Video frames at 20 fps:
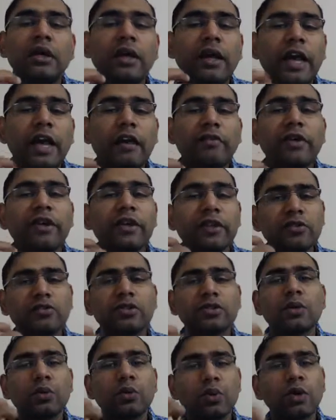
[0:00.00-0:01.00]
And when you use
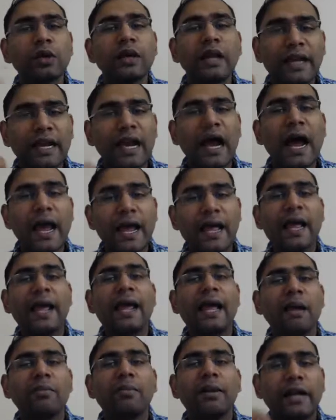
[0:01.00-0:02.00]
the word like I
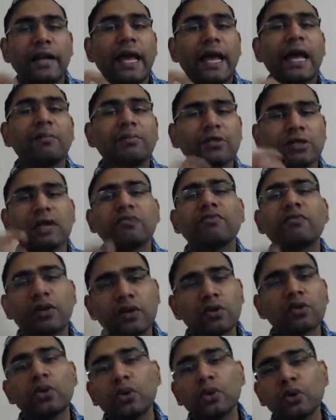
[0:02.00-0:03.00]
am and I am
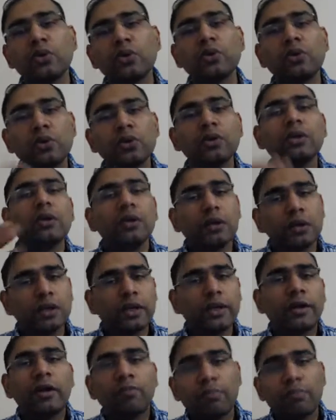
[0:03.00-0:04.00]
someone who,
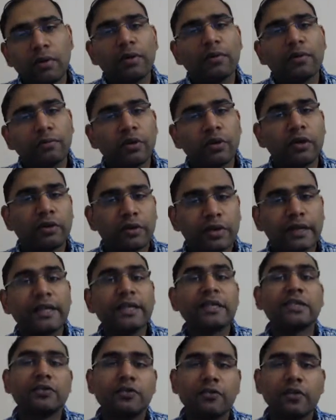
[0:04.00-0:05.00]
whatever that
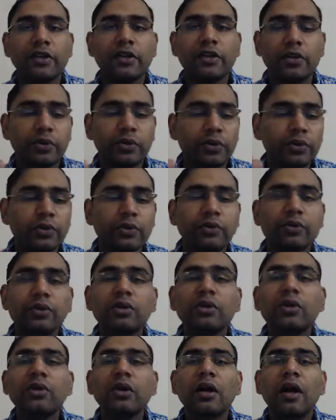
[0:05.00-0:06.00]
is for you,
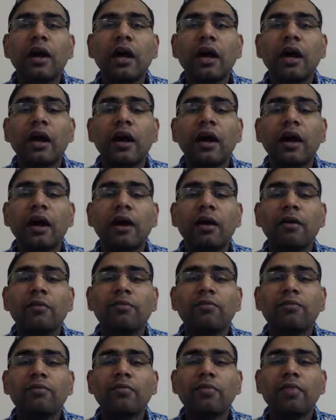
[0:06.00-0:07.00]
uh,
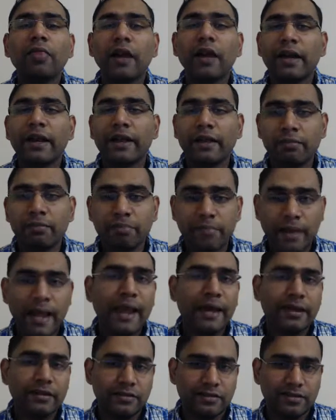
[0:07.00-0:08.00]
that
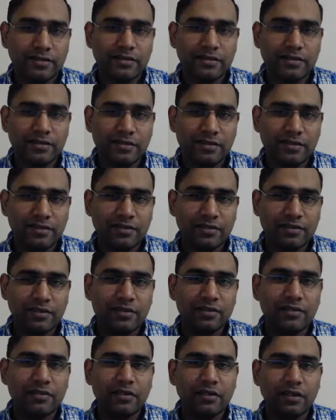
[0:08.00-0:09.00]
impacts
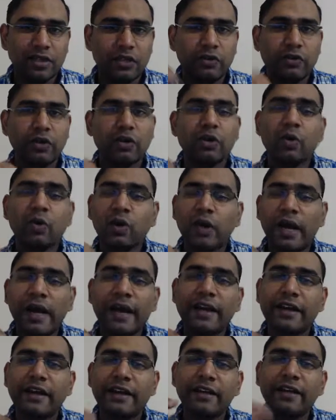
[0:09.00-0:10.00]
your core
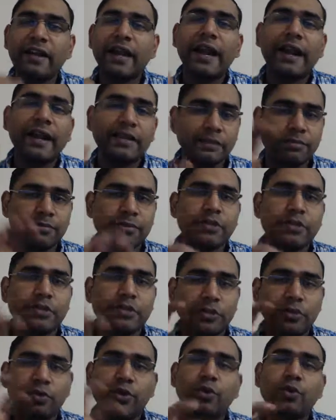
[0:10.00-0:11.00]
identity and as a
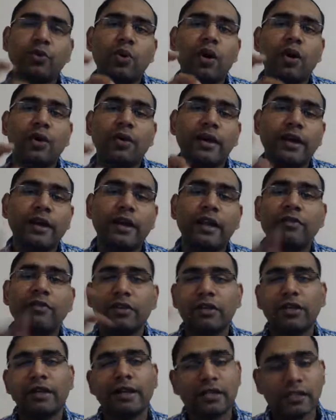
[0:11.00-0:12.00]
person who you are, and
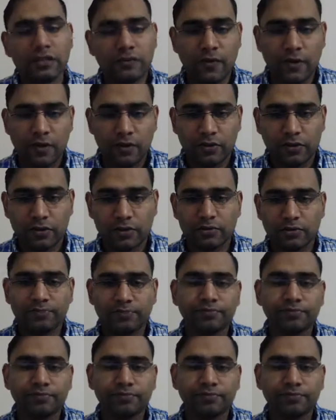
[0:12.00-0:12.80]
everything else follows.